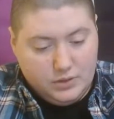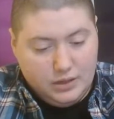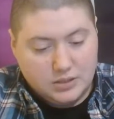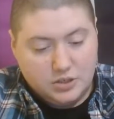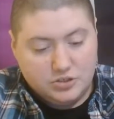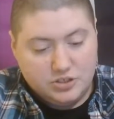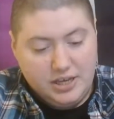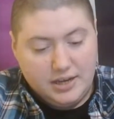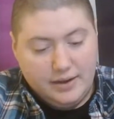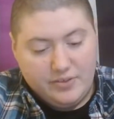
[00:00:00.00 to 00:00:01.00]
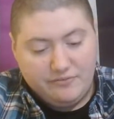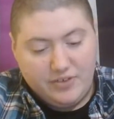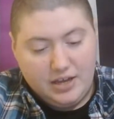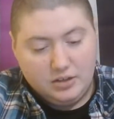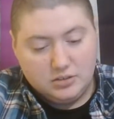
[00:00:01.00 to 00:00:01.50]
A critique of the
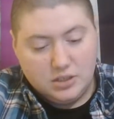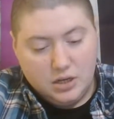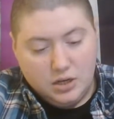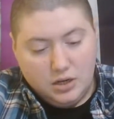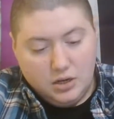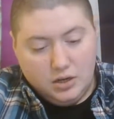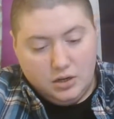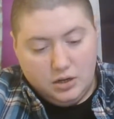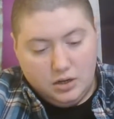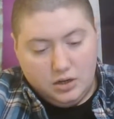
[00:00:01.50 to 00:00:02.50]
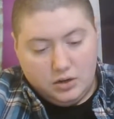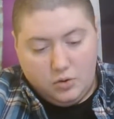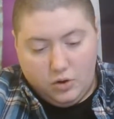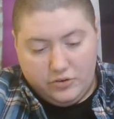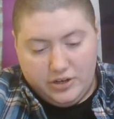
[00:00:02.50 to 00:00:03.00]
failed
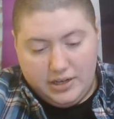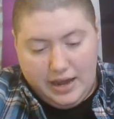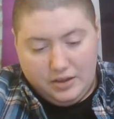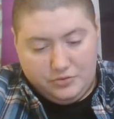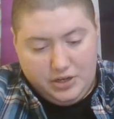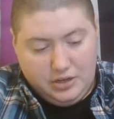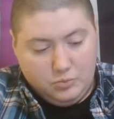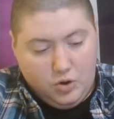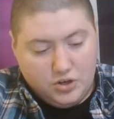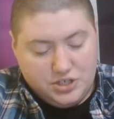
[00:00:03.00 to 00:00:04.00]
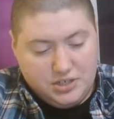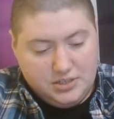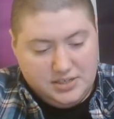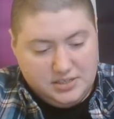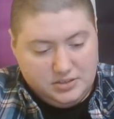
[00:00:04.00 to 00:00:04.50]
Corcoran Gallery in Washington,
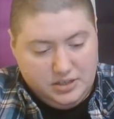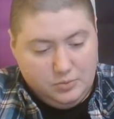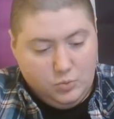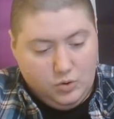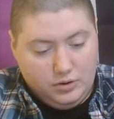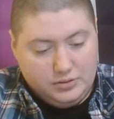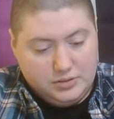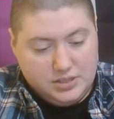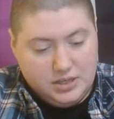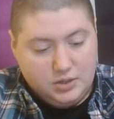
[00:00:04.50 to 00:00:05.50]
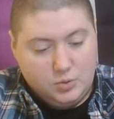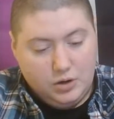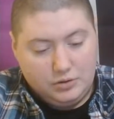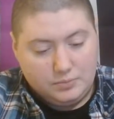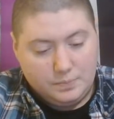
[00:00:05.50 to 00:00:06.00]
D.C. warns that,
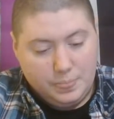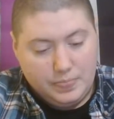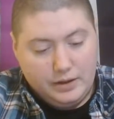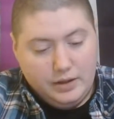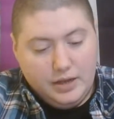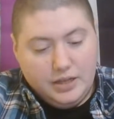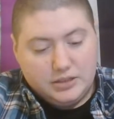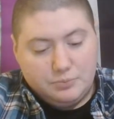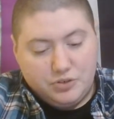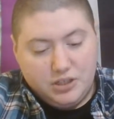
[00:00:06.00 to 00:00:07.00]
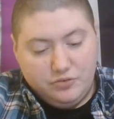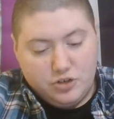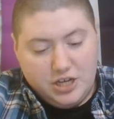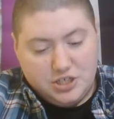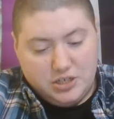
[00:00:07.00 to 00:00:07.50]
quote, the
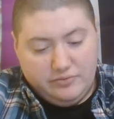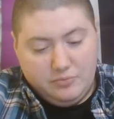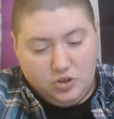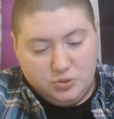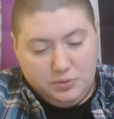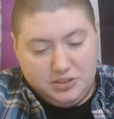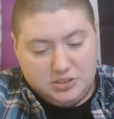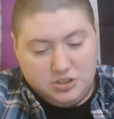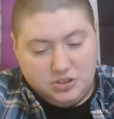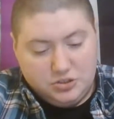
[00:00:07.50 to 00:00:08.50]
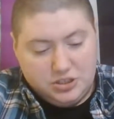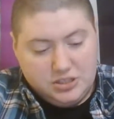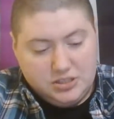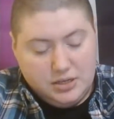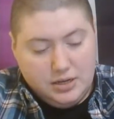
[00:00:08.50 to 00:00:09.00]
proliferation of multiple
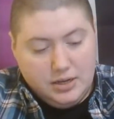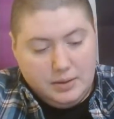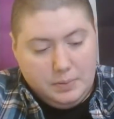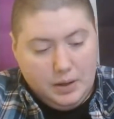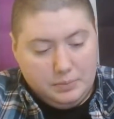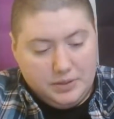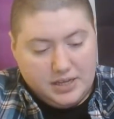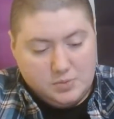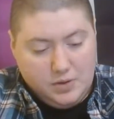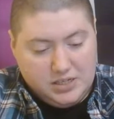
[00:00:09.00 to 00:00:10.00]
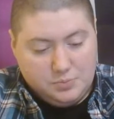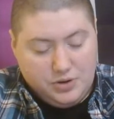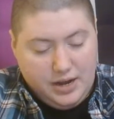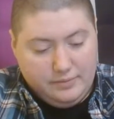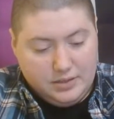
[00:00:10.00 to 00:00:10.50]
institutions, public as well as
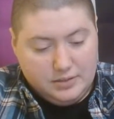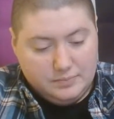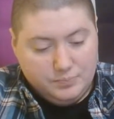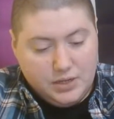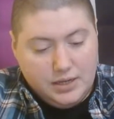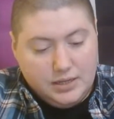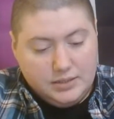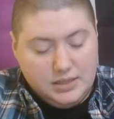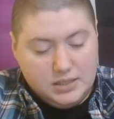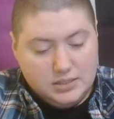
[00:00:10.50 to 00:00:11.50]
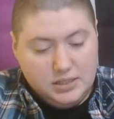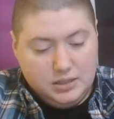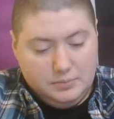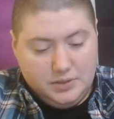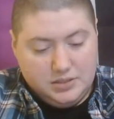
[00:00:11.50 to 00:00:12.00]
private, needlessly
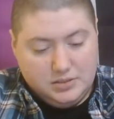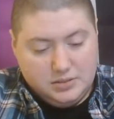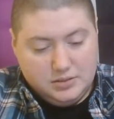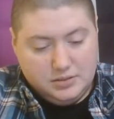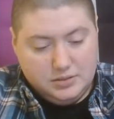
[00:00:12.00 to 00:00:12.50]
limits